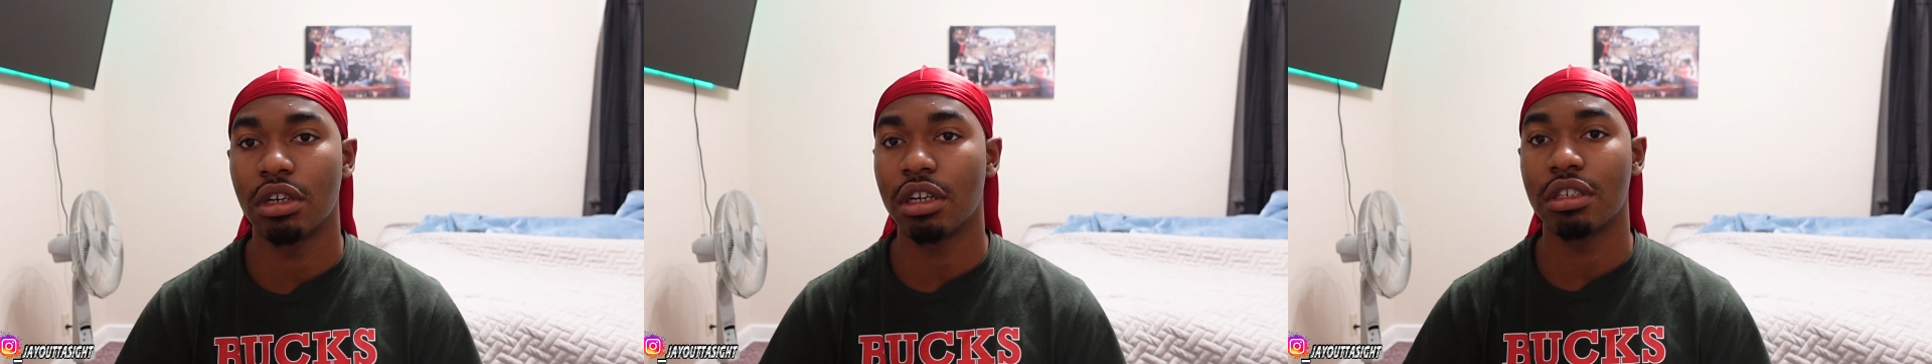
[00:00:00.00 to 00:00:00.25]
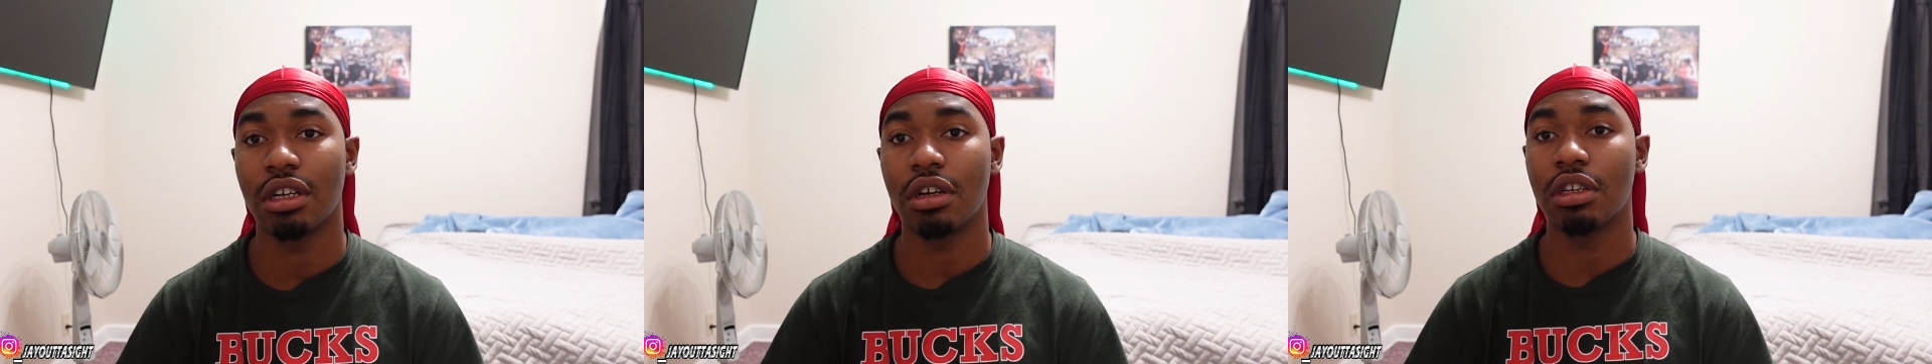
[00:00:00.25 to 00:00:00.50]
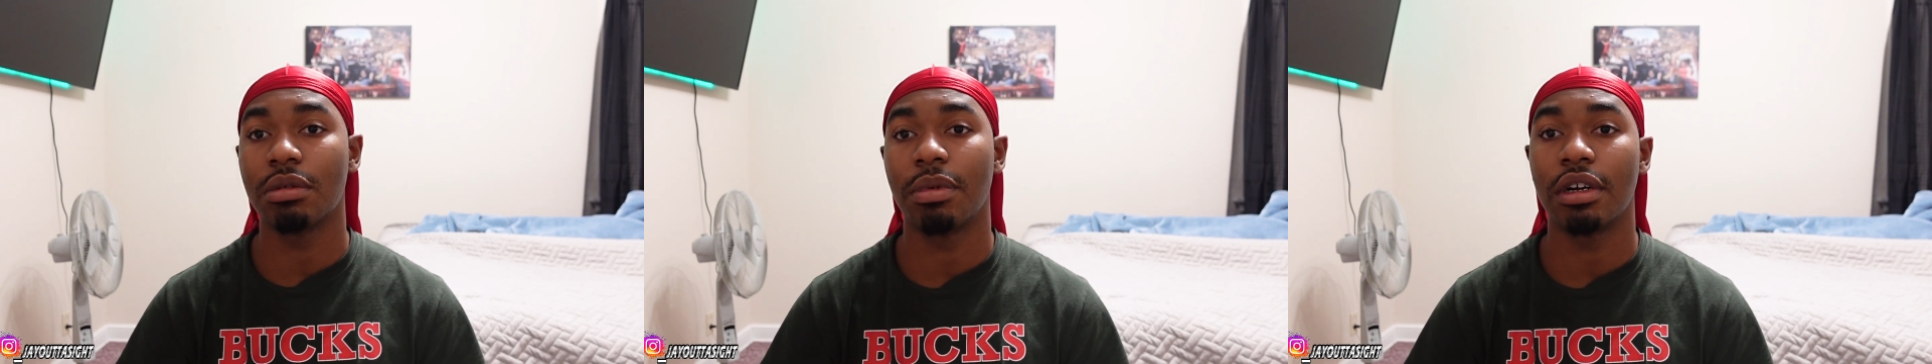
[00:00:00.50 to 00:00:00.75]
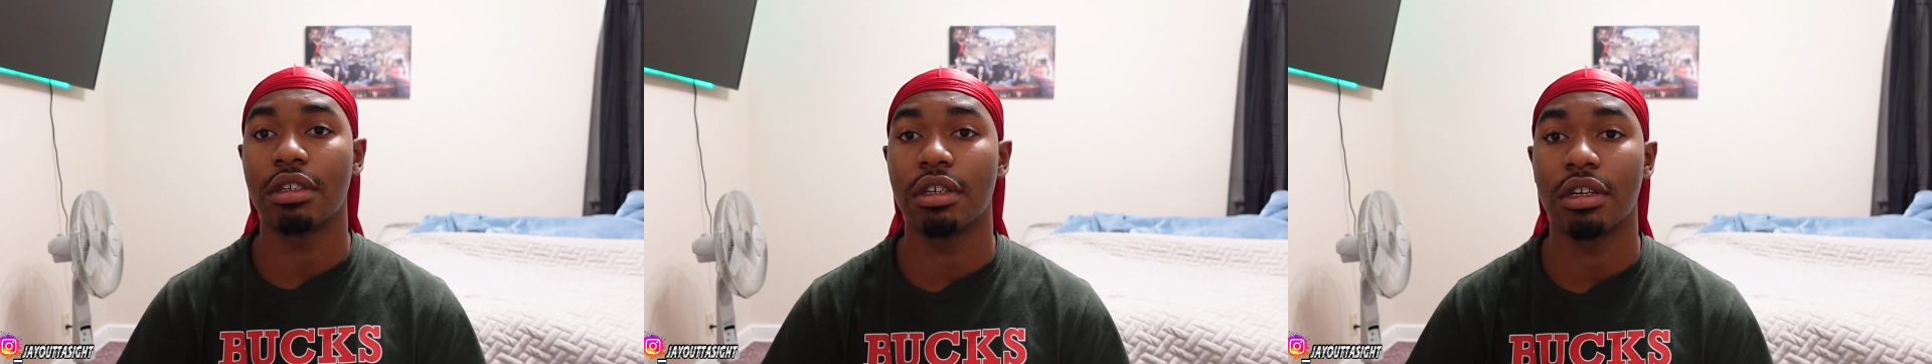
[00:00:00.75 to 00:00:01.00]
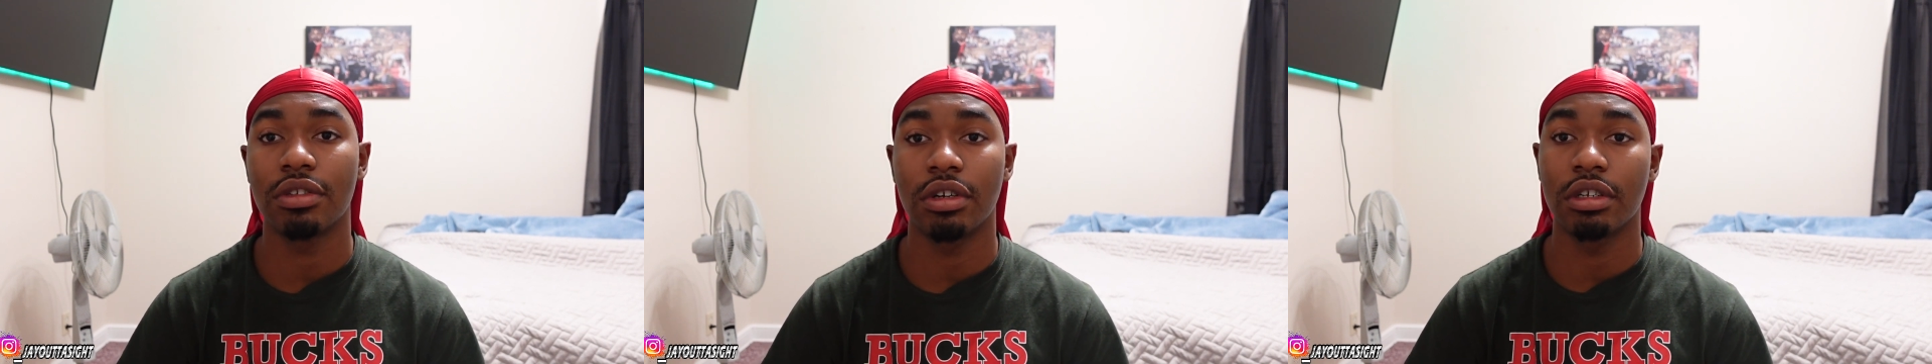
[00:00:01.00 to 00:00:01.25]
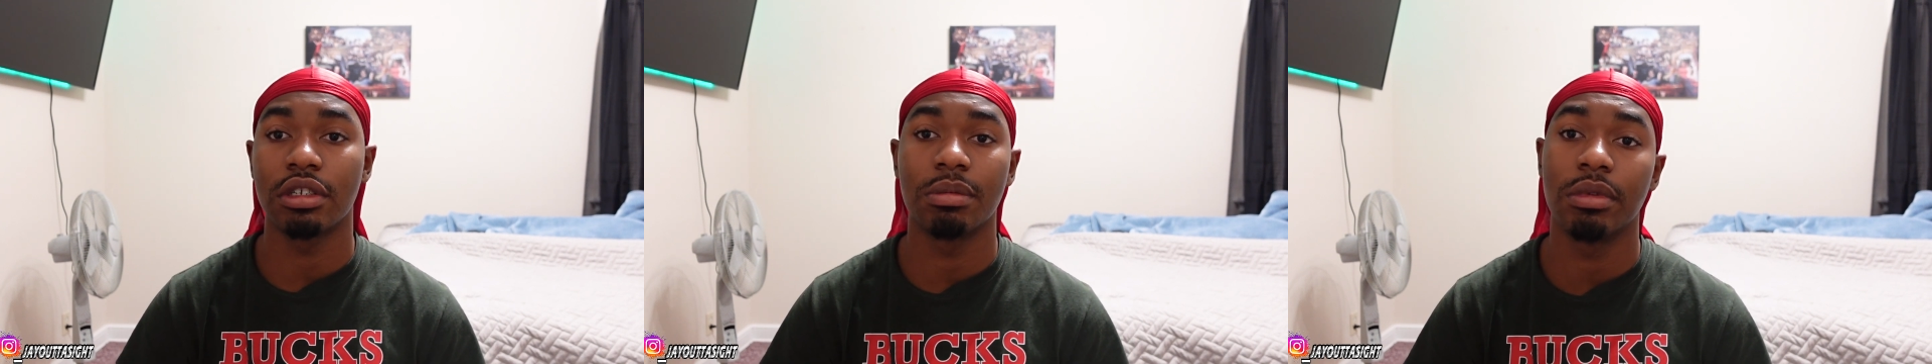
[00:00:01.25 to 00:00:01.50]
That's the only person I
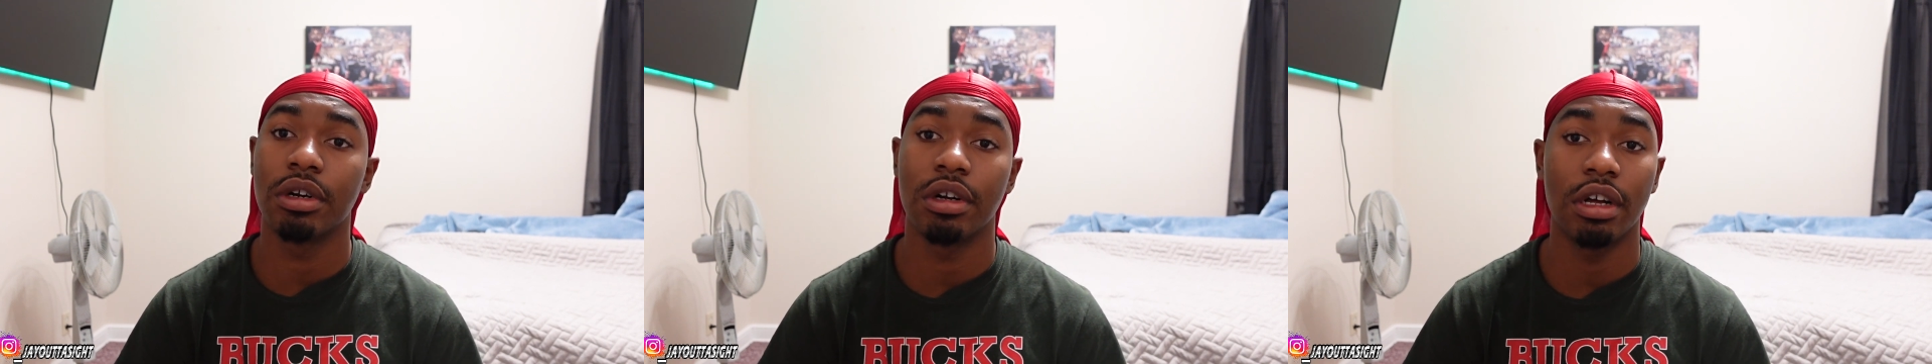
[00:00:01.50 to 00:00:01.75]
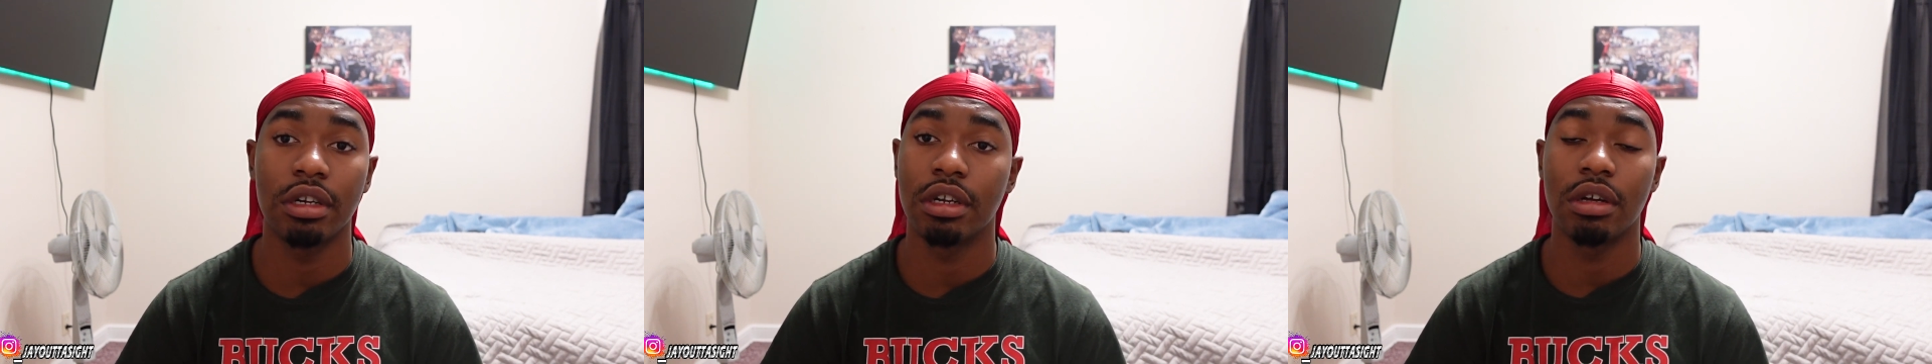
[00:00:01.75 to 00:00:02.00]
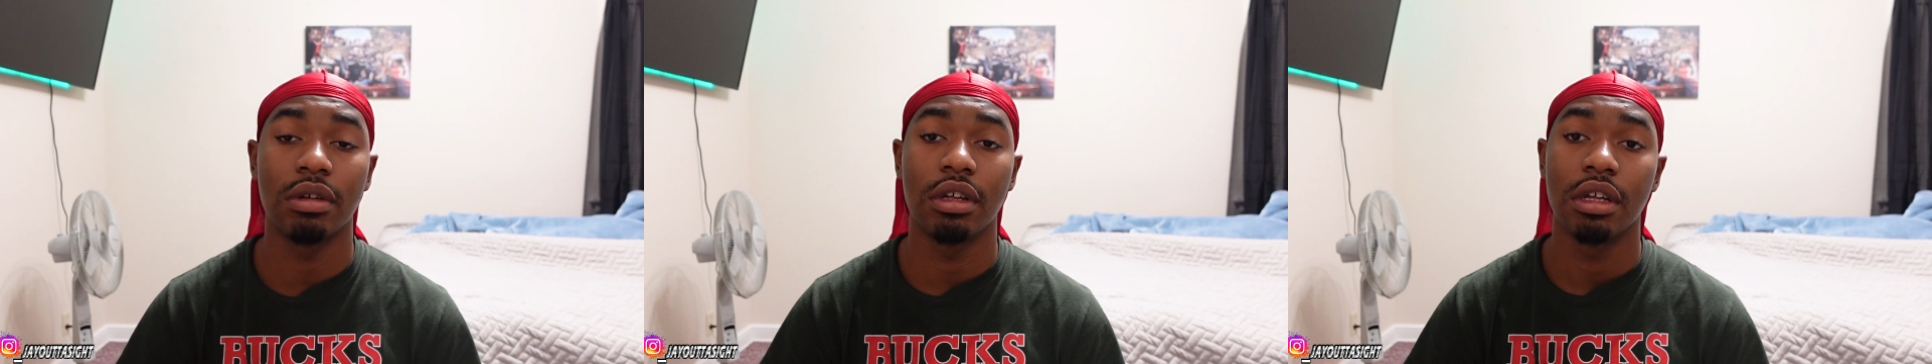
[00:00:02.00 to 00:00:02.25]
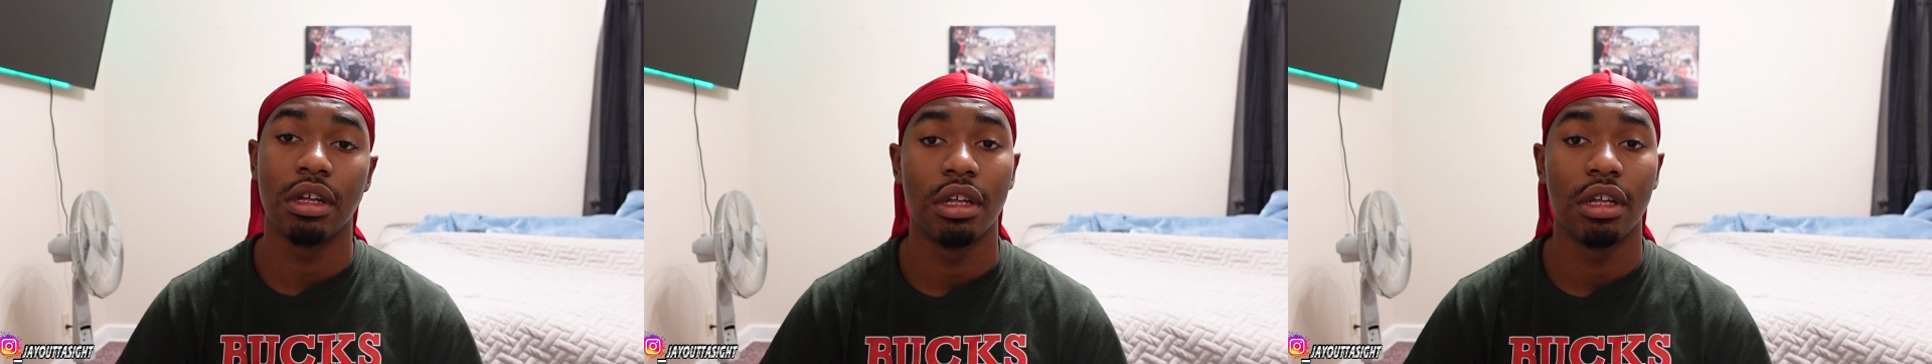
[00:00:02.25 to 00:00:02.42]
talk to, bro. I don't.